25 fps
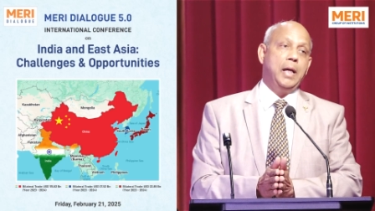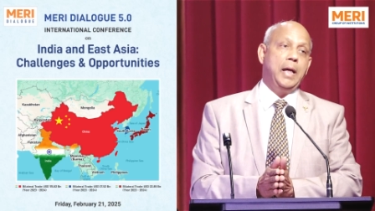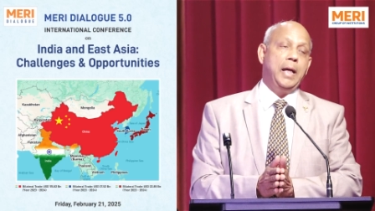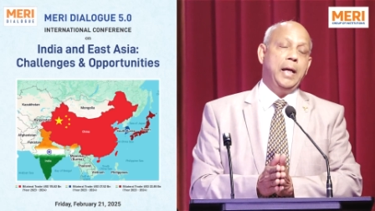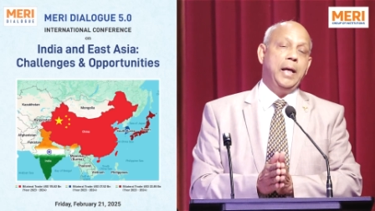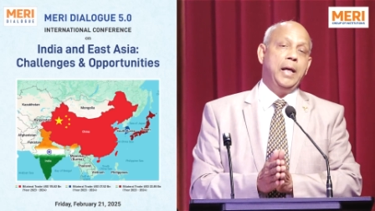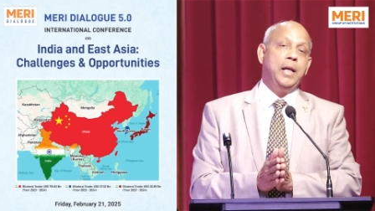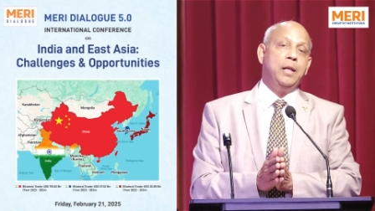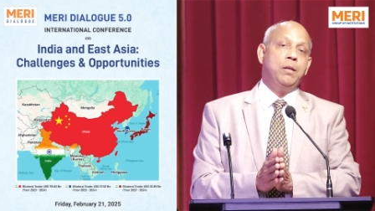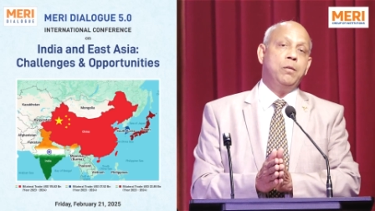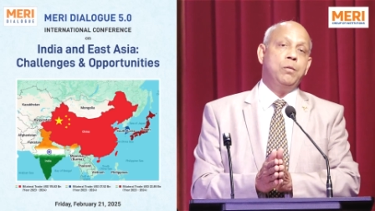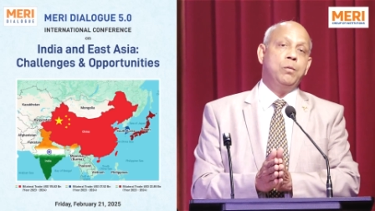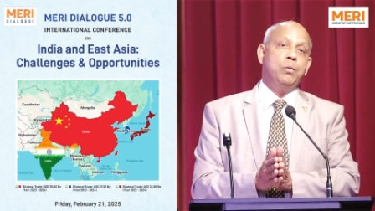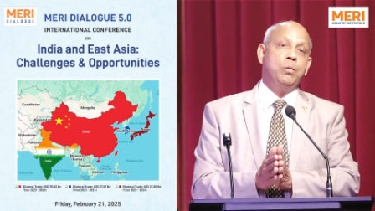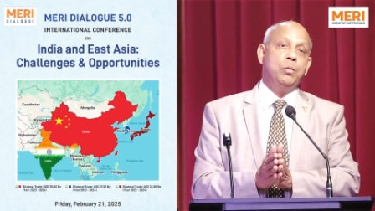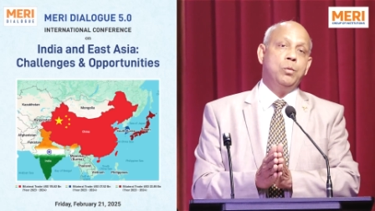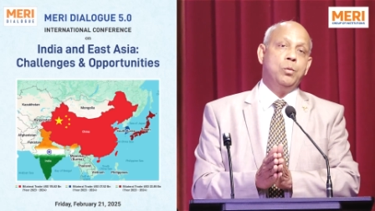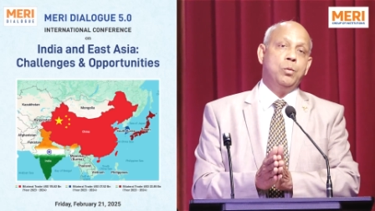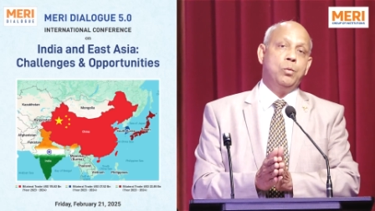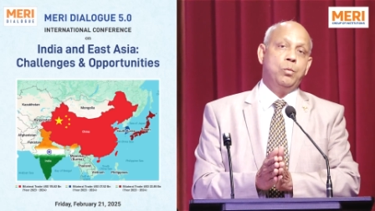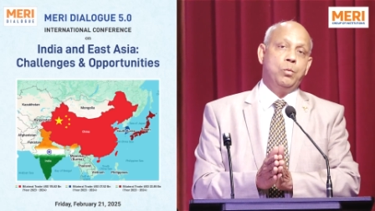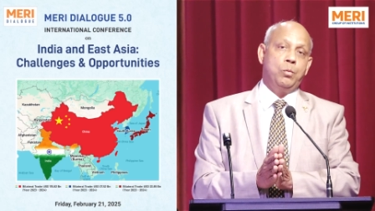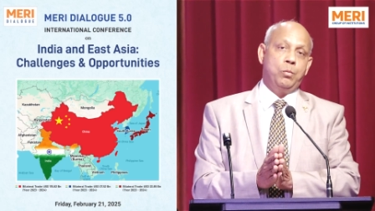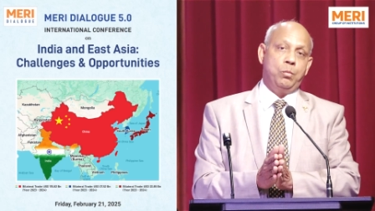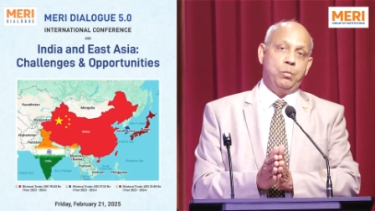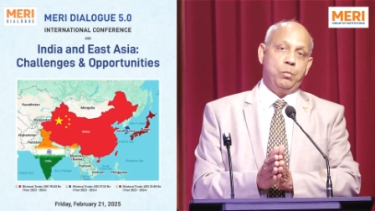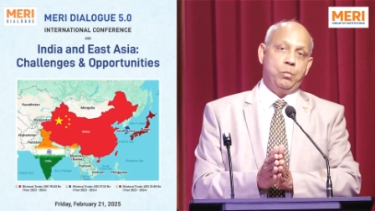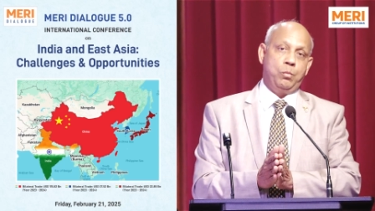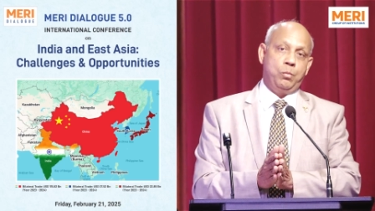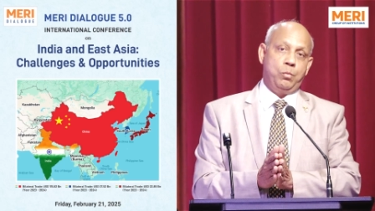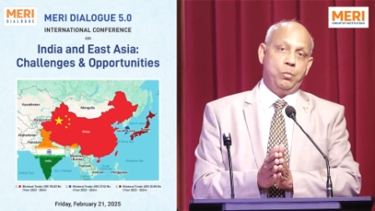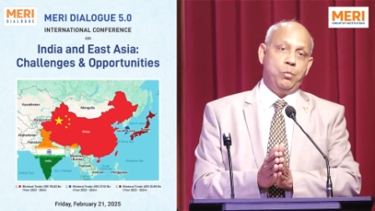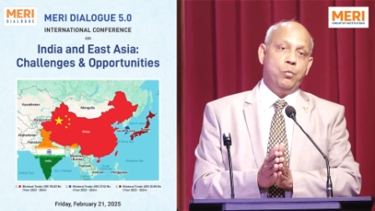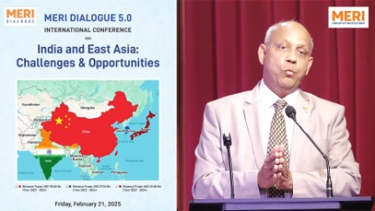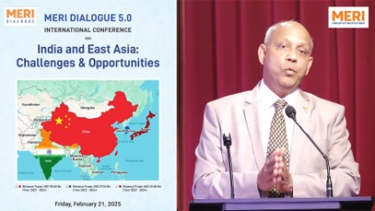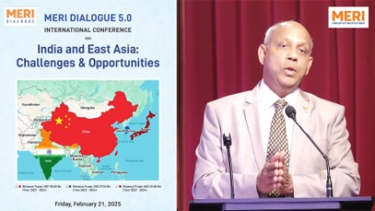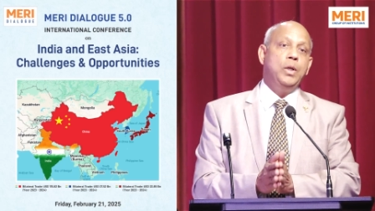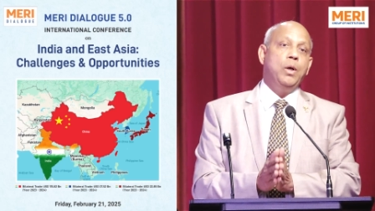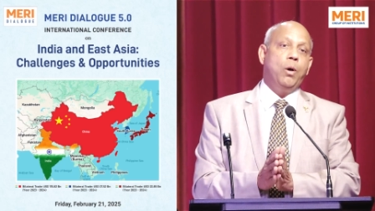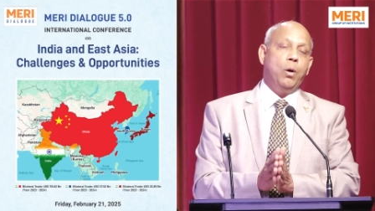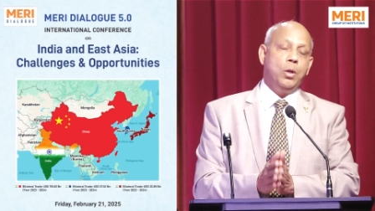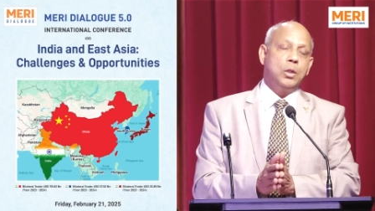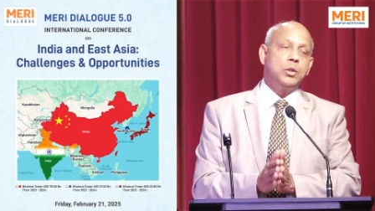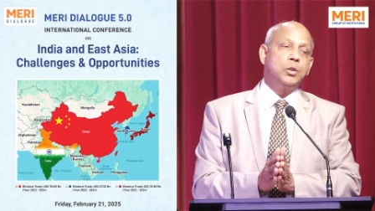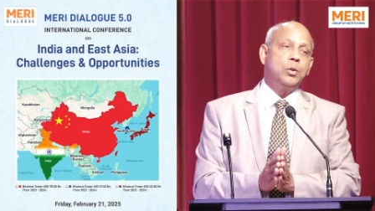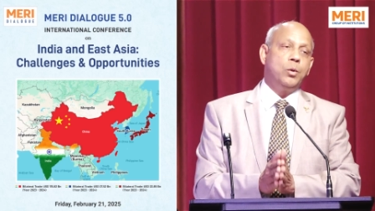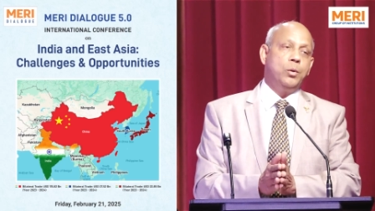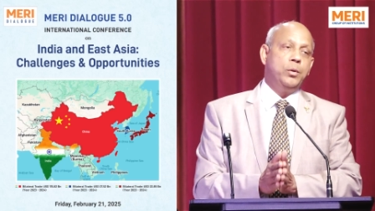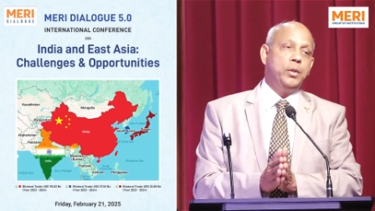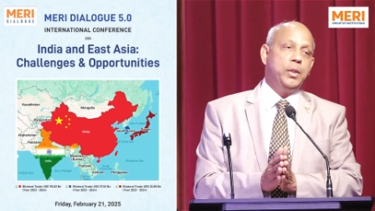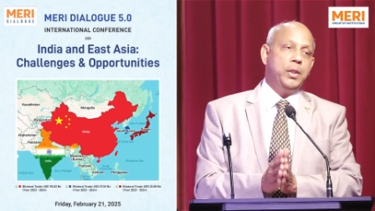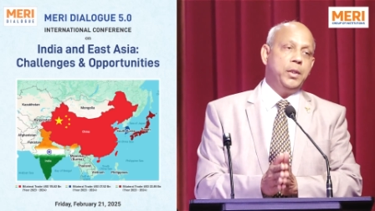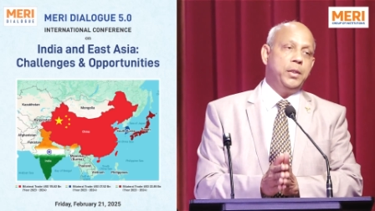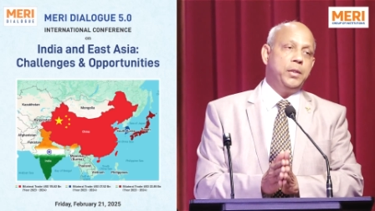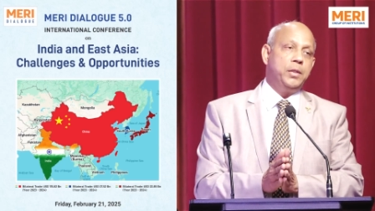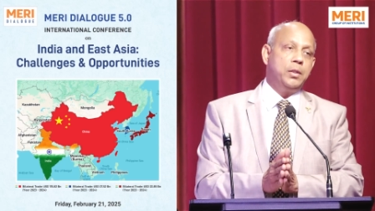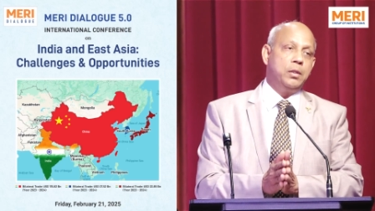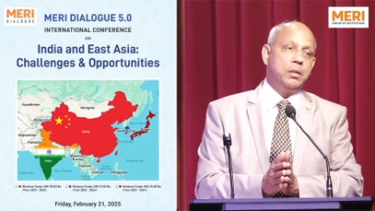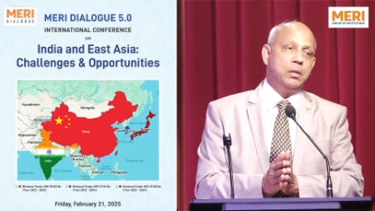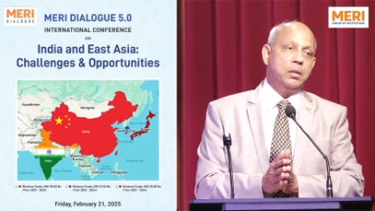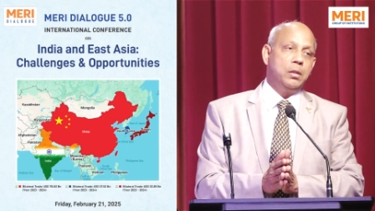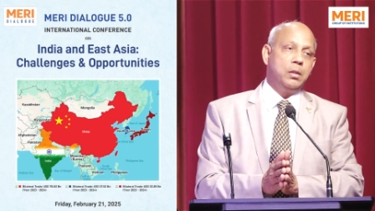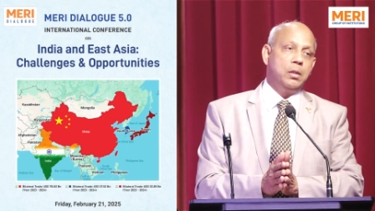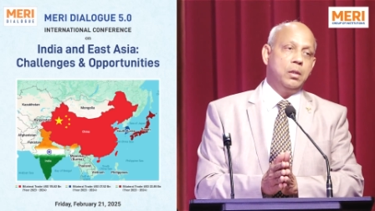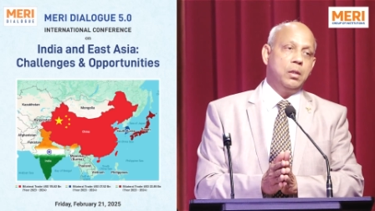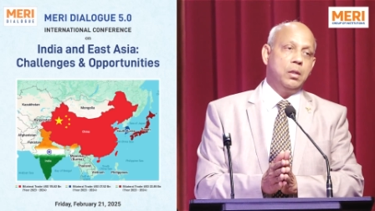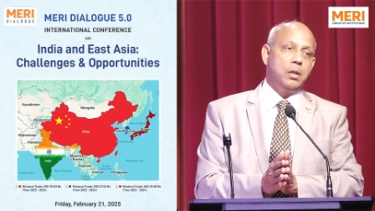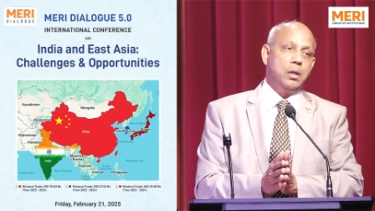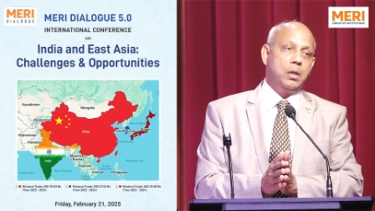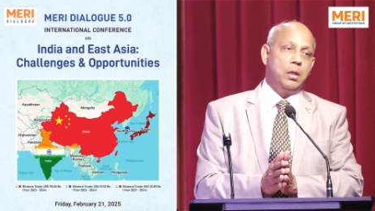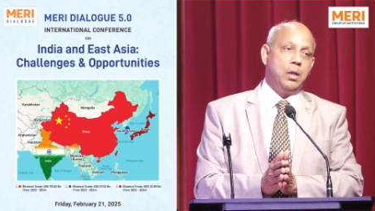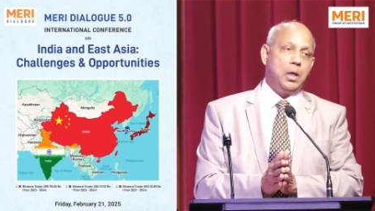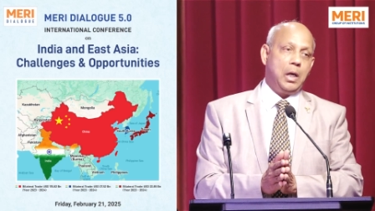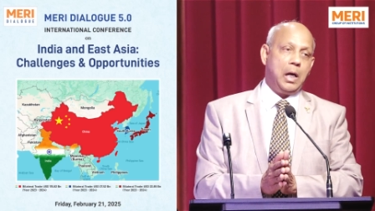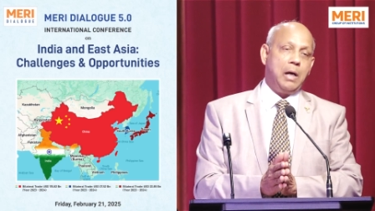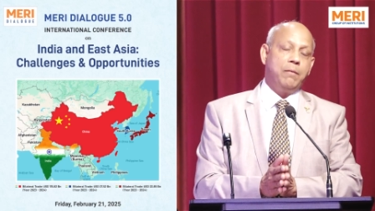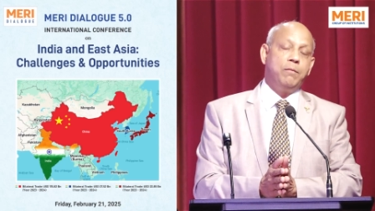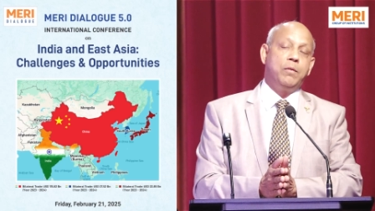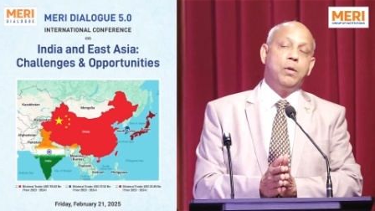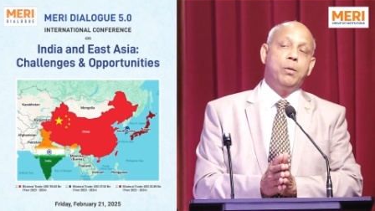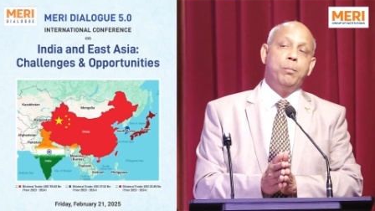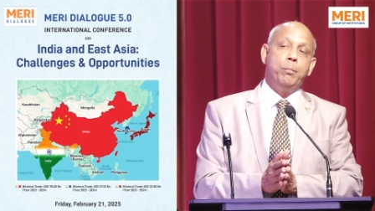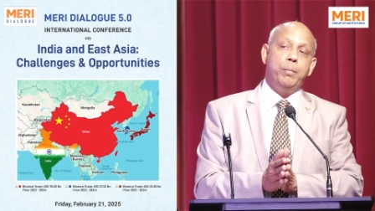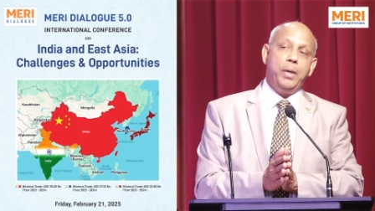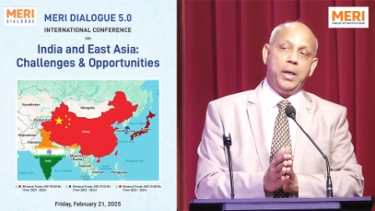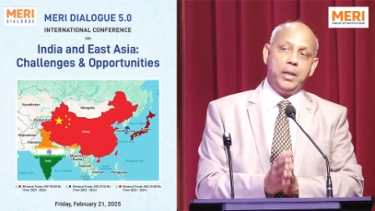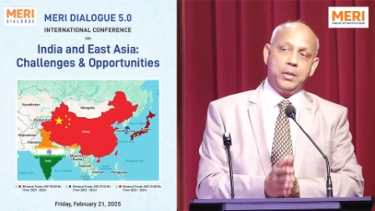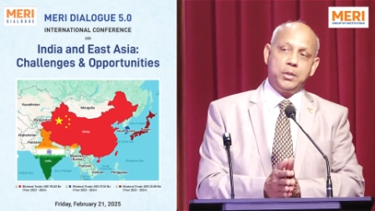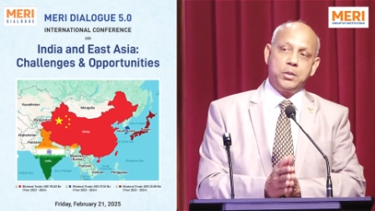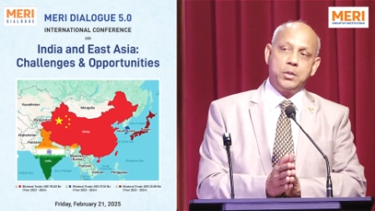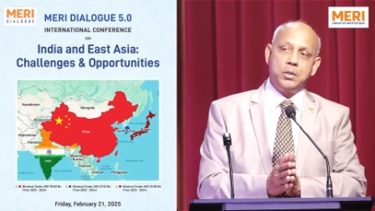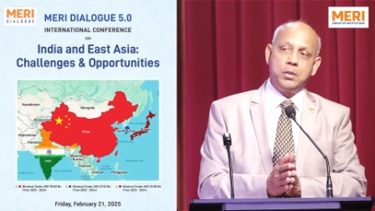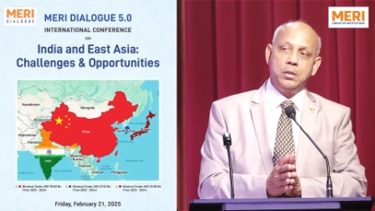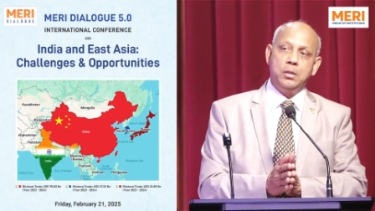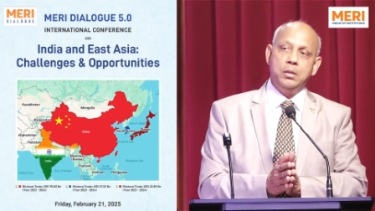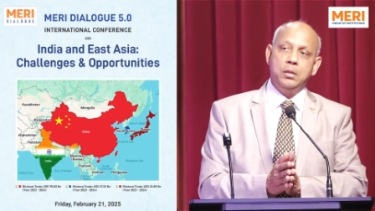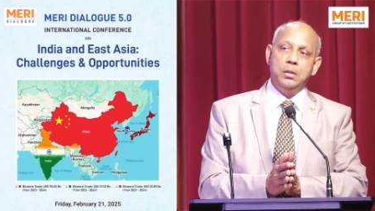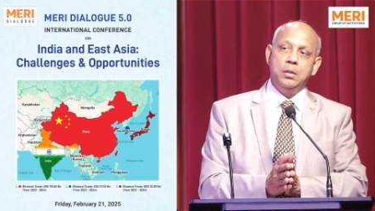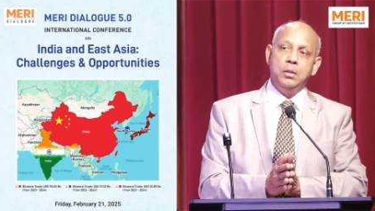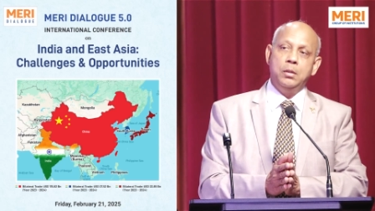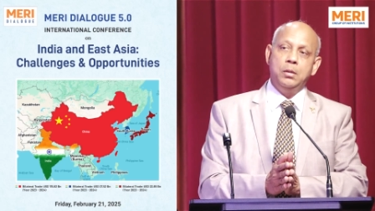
and we also did our best,